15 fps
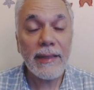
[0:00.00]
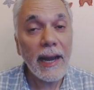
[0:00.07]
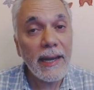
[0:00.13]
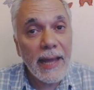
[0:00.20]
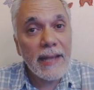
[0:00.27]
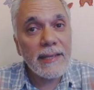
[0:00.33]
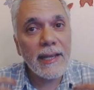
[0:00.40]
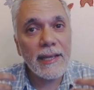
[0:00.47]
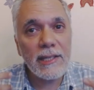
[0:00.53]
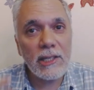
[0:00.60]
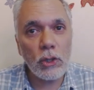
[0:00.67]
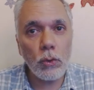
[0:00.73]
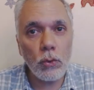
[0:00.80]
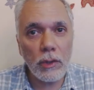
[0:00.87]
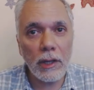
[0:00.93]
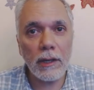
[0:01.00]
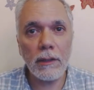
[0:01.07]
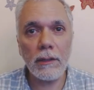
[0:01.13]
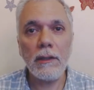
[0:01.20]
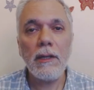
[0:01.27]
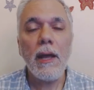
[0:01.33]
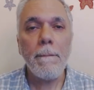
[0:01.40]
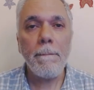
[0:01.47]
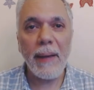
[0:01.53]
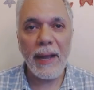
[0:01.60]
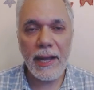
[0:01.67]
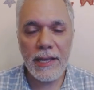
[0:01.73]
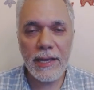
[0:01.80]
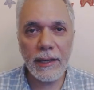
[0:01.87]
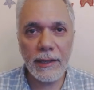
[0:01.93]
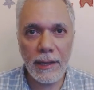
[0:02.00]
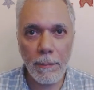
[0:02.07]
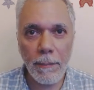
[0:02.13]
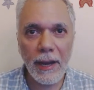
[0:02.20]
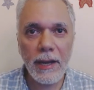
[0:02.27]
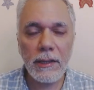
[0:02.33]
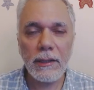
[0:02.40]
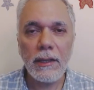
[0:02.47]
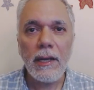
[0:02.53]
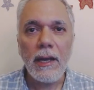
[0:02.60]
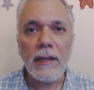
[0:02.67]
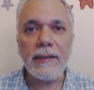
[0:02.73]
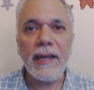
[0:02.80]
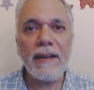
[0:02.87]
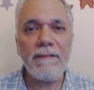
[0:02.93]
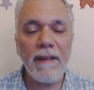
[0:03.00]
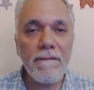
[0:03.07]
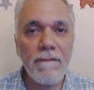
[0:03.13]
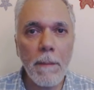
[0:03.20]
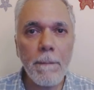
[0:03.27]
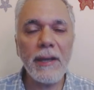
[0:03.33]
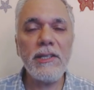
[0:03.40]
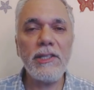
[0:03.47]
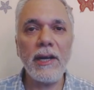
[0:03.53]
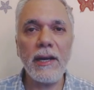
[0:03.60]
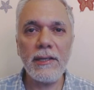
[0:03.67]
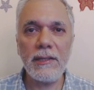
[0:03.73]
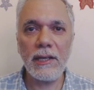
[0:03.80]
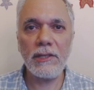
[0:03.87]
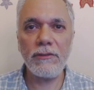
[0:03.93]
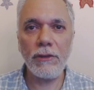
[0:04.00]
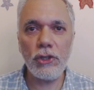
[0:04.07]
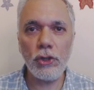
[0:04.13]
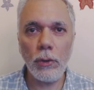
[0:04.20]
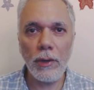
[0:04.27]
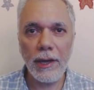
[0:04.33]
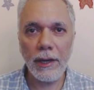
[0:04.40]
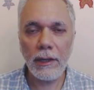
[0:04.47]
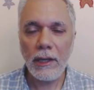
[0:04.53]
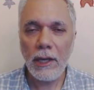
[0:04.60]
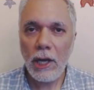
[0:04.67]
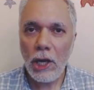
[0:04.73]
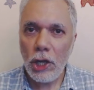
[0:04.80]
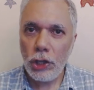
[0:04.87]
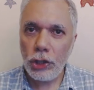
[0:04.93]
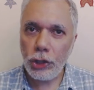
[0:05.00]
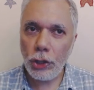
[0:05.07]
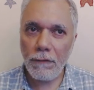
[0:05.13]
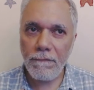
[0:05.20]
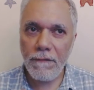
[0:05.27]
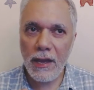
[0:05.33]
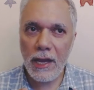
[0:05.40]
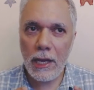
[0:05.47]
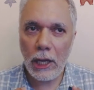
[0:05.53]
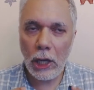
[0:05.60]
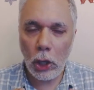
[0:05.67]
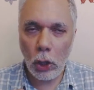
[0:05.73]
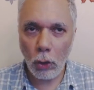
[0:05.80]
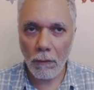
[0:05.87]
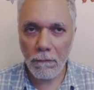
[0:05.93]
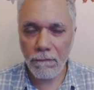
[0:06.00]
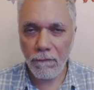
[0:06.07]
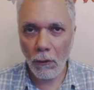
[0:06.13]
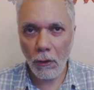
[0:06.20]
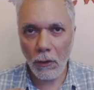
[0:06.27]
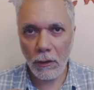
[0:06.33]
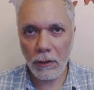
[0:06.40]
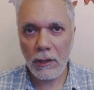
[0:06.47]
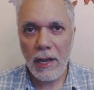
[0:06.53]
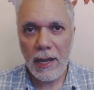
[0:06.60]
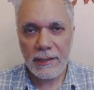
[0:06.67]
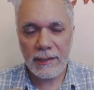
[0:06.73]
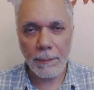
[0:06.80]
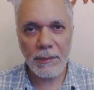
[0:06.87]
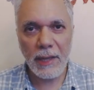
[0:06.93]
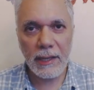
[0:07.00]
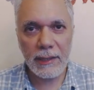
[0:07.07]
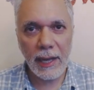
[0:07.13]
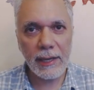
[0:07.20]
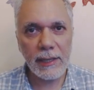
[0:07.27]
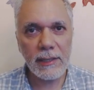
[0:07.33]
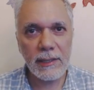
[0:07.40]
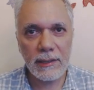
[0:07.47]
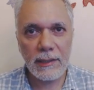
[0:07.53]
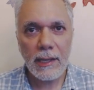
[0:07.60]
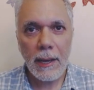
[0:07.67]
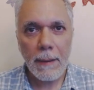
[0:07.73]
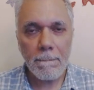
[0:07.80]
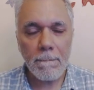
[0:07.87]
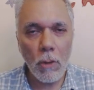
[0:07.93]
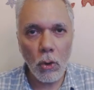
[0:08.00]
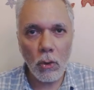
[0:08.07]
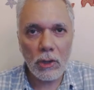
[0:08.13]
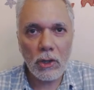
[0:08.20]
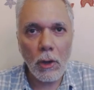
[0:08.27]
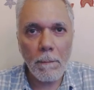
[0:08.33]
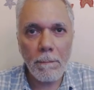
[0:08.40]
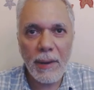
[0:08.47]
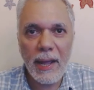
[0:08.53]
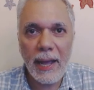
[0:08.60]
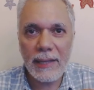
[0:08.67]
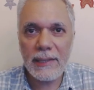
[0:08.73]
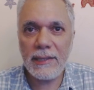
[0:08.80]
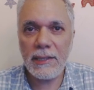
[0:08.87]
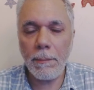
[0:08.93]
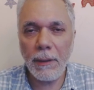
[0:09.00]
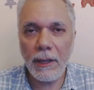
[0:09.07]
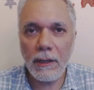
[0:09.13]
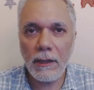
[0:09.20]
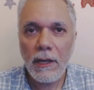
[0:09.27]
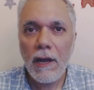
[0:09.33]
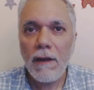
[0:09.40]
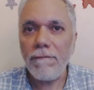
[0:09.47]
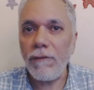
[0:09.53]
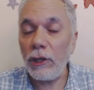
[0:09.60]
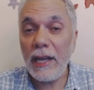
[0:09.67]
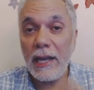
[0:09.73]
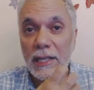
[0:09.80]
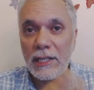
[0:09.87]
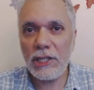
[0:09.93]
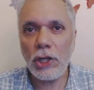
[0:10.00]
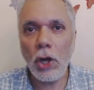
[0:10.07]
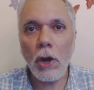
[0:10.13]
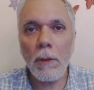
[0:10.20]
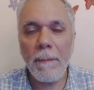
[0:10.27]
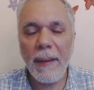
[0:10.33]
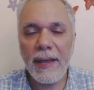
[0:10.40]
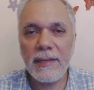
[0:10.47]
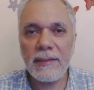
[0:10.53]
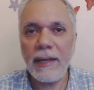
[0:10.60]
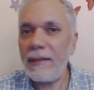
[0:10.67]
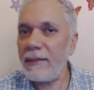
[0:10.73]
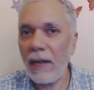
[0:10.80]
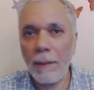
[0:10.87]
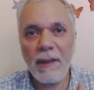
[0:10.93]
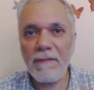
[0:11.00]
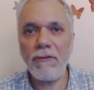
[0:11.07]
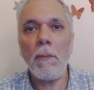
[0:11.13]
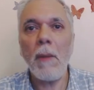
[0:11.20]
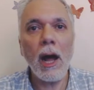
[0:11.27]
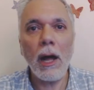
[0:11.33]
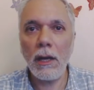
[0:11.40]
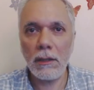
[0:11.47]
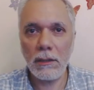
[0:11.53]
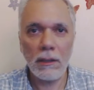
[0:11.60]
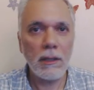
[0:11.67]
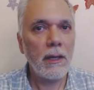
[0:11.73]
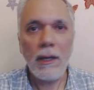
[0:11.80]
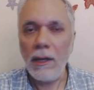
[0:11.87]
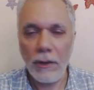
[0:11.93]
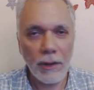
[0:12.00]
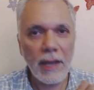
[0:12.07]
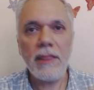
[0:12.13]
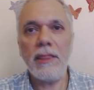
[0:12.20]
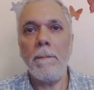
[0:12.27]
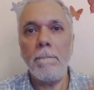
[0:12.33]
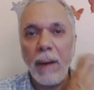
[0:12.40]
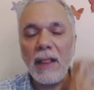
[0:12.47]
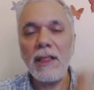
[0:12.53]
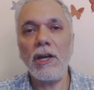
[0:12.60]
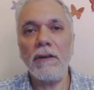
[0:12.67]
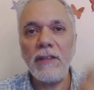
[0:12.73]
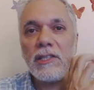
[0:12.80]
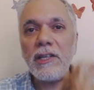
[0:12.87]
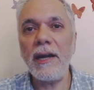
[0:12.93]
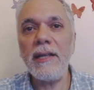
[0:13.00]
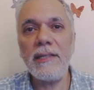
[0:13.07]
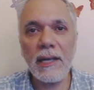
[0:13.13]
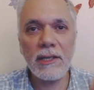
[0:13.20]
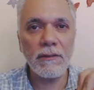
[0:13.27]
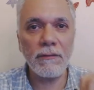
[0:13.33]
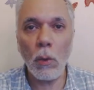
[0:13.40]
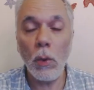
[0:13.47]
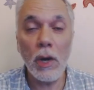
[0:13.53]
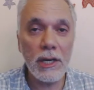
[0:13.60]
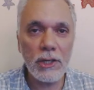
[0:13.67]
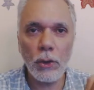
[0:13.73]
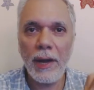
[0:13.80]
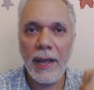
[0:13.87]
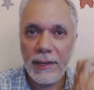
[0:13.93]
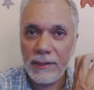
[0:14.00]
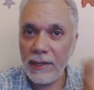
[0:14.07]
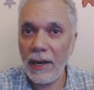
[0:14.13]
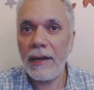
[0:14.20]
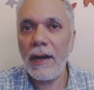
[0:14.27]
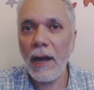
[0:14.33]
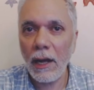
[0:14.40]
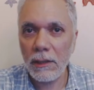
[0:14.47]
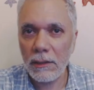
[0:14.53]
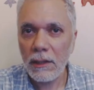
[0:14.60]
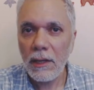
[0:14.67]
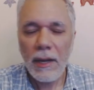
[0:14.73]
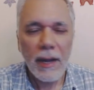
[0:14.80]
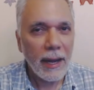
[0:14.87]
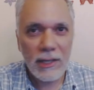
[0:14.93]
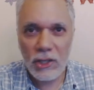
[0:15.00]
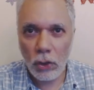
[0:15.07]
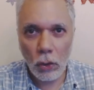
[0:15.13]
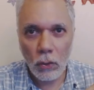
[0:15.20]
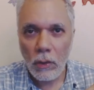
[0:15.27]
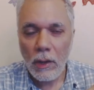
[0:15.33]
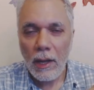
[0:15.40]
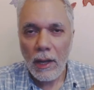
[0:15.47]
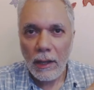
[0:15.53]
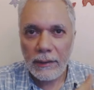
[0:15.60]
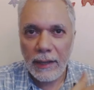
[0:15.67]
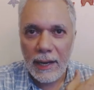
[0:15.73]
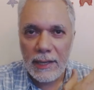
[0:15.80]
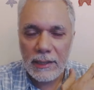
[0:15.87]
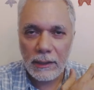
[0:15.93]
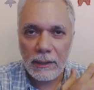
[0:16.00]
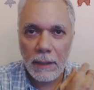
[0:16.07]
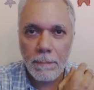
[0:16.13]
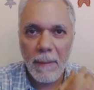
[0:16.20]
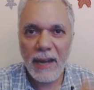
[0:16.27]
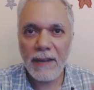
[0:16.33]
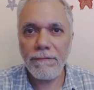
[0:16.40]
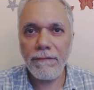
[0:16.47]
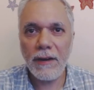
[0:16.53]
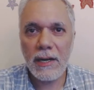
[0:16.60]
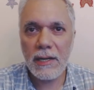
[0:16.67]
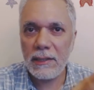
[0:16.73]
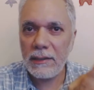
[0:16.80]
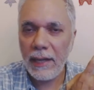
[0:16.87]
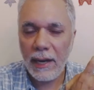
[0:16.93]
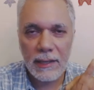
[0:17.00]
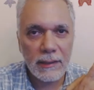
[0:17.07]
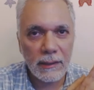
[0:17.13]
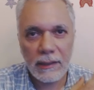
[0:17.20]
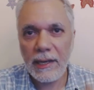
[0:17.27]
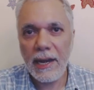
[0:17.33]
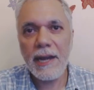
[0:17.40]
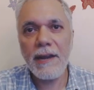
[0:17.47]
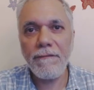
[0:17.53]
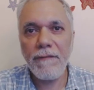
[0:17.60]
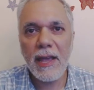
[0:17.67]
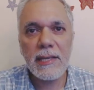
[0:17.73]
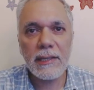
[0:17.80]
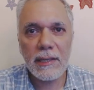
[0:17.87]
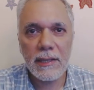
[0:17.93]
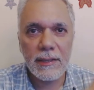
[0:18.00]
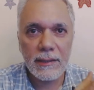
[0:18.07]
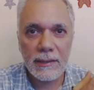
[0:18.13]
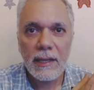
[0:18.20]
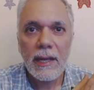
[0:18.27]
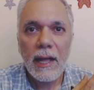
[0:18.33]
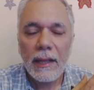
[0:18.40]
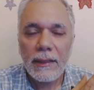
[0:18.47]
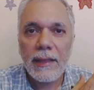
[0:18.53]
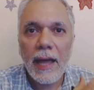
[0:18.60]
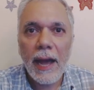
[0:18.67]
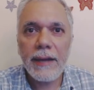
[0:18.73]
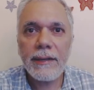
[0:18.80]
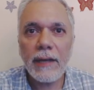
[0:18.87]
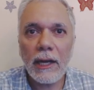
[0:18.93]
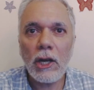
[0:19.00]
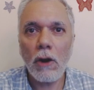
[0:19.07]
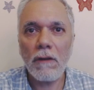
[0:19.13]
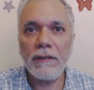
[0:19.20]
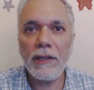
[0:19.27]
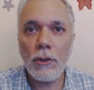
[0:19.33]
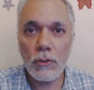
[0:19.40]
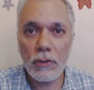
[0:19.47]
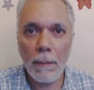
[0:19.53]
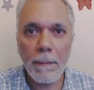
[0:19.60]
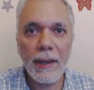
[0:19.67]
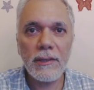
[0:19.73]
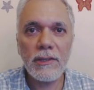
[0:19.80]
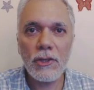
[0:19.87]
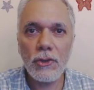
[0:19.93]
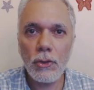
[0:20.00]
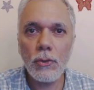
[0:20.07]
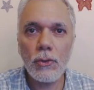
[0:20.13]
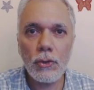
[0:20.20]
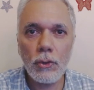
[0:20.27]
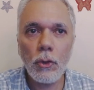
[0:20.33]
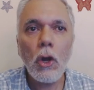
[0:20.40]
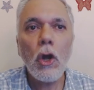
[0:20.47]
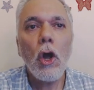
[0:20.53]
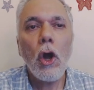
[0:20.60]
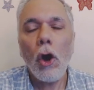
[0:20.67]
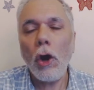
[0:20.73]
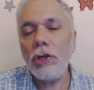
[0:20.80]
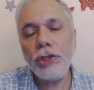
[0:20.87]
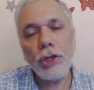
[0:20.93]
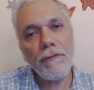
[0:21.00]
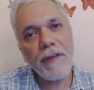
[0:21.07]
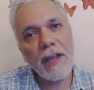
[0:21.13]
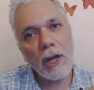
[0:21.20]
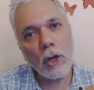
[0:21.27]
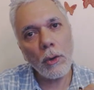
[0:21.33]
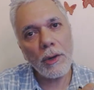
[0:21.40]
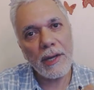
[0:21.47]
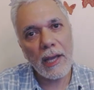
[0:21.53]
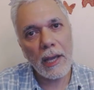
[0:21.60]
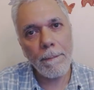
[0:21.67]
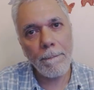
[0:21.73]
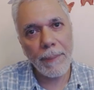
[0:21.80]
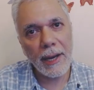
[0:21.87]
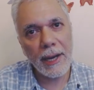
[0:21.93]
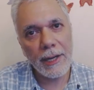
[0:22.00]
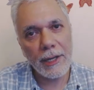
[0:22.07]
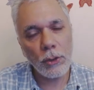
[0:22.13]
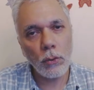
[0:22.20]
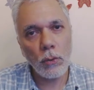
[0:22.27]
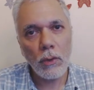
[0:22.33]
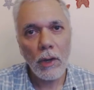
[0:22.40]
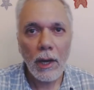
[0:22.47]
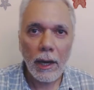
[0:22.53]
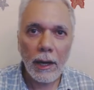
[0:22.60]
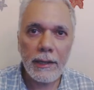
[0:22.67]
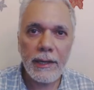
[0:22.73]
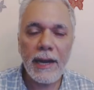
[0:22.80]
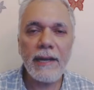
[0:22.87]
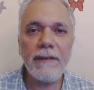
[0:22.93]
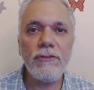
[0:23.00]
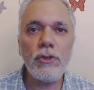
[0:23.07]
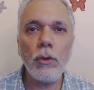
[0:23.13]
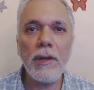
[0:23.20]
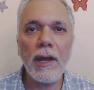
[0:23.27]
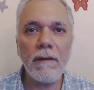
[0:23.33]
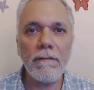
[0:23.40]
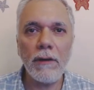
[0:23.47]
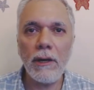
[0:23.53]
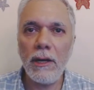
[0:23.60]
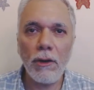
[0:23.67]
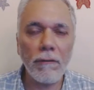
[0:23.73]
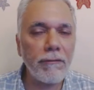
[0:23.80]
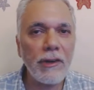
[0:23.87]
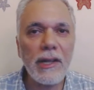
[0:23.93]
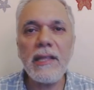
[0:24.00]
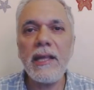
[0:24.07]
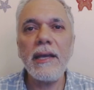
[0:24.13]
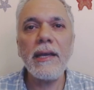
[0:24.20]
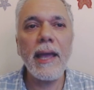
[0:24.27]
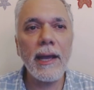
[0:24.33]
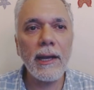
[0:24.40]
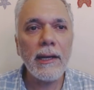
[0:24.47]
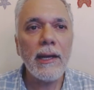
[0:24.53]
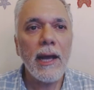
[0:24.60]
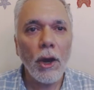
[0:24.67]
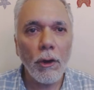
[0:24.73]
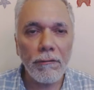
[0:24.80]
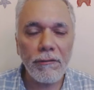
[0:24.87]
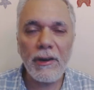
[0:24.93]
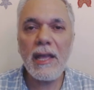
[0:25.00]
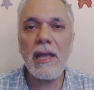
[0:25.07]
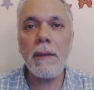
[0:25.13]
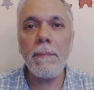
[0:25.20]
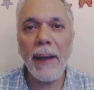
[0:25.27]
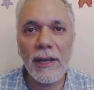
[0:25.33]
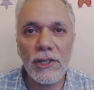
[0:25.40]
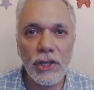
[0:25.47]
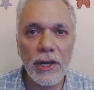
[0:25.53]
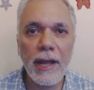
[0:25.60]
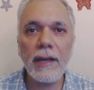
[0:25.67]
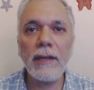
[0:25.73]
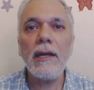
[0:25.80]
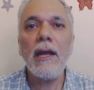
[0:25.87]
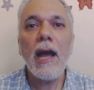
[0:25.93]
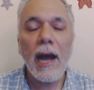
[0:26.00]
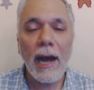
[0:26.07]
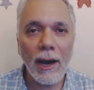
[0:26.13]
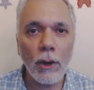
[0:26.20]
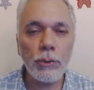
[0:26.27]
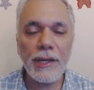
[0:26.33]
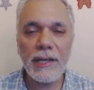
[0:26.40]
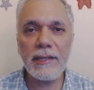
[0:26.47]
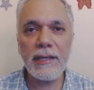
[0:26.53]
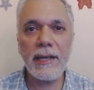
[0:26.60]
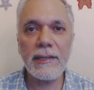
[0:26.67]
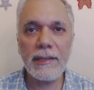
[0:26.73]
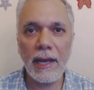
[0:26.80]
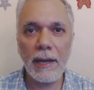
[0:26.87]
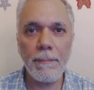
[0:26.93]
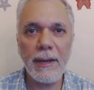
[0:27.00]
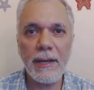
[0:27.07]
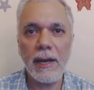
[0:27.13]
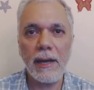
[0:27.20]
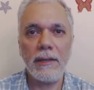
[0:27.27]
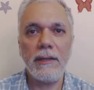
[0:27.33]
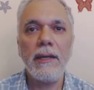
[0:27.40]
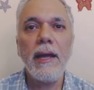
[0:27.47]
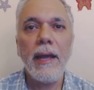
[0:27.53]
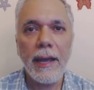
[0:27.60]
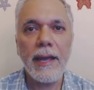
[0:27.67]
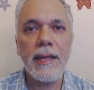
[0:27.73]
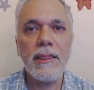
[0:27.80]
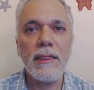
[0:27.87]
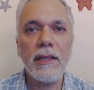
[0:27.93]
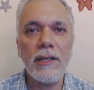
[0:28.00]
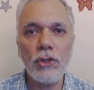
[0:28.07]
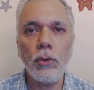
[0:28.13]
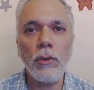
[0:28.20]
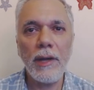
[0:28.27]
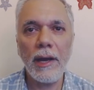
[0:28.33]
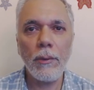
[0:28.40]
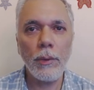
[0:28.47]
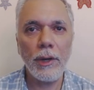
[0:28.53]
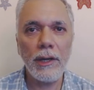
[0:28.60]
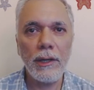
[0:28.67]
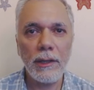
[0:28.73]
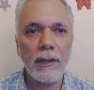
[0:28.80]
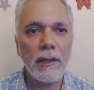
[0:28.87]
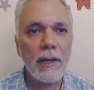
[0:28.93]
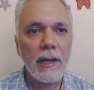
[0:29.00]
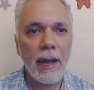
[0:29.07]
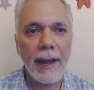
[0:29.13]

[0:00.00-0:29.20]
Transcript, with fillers: And that takes us to the perennial debate that when we build statistics for Julia, should we go for something that is more comprehensible for the install base that is coming from R? Okay, the bulk of the statistics of the world today is done in R. And so there are certain metaphors, there are certain interfaces, that a lot of the user base is used to? Or should we go deep into a native Julia world of rethinking, of reimagining how these things can be done in the Julia world?